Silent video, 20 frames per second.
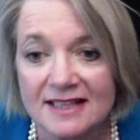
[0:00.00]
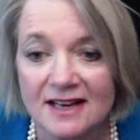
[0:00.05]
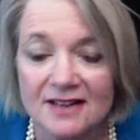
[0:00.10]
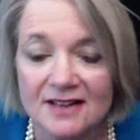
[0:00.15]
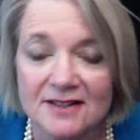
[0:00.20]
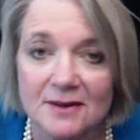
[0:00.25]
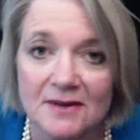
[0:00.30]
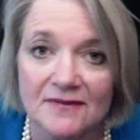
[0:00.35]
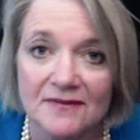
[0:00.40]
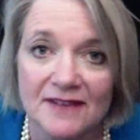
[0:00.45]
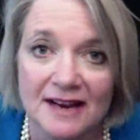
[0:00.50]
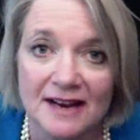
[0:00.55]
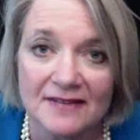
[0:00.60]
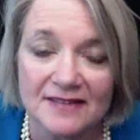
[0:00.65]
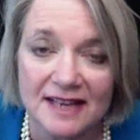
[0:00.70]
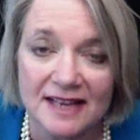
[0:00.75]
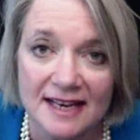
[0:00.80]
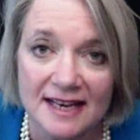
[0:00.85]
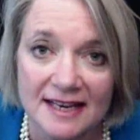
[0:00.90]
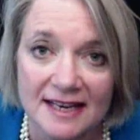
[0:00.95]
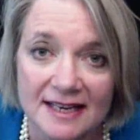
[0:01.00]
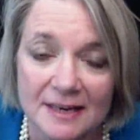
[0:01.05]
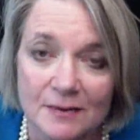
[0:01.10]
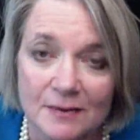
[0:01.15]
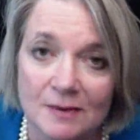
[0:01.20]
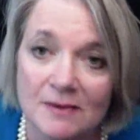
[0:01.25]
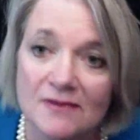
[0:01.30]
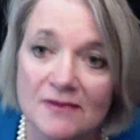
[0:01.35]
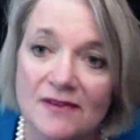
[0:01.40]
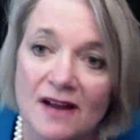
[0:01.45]
and also at 5 to 8. And
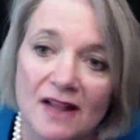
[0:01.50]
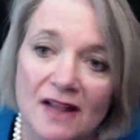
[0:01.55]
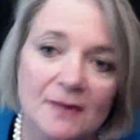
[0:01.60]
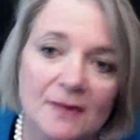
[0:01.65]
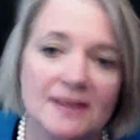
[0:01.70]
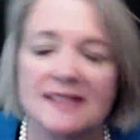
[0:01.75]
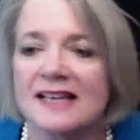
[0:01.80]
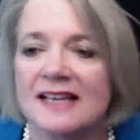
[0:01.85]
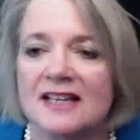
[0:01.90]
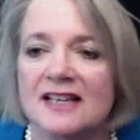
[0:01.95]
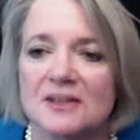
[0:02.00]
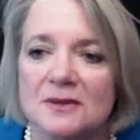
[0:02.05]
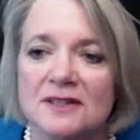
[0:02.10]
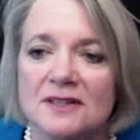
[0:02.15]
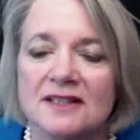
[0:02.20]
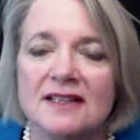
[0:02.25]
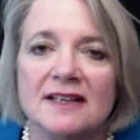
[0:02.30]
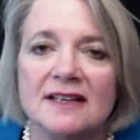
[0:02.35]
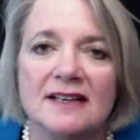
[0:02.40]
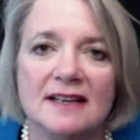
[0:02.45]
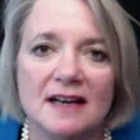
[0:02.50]
we'll be following a schedule.